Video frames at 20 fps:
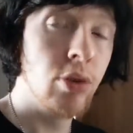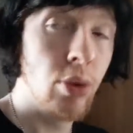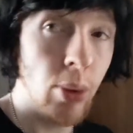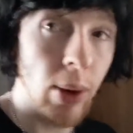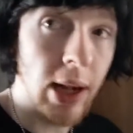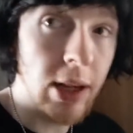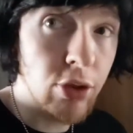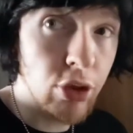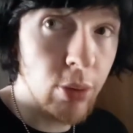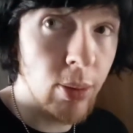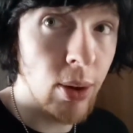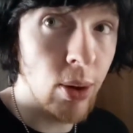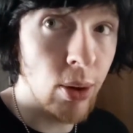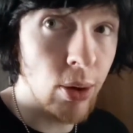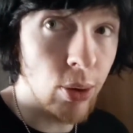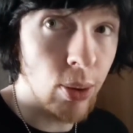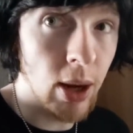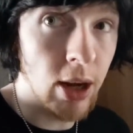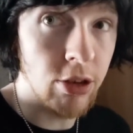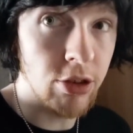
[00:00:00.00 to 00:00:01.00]
So to answer my
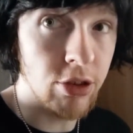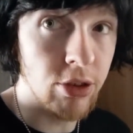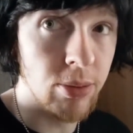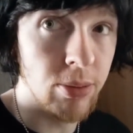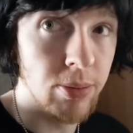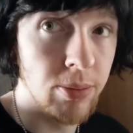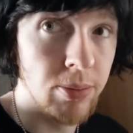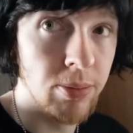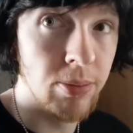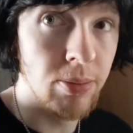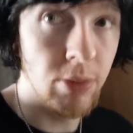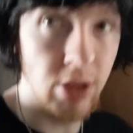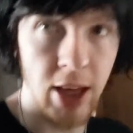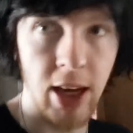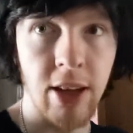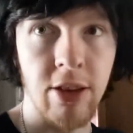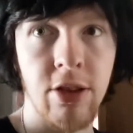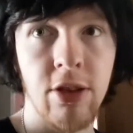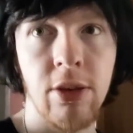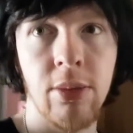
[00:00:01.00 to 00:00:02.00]
own question,
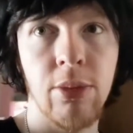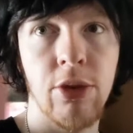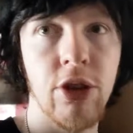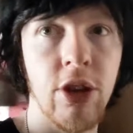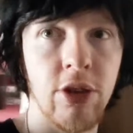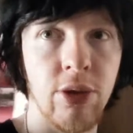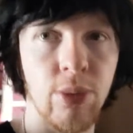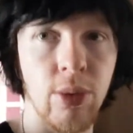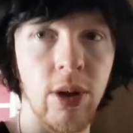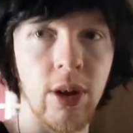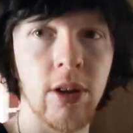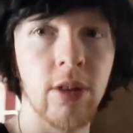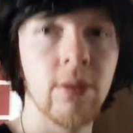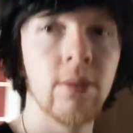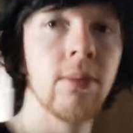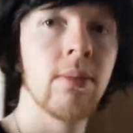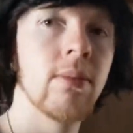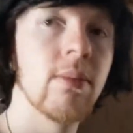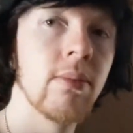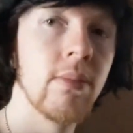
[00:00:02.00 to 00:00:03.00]
yes, she is at work.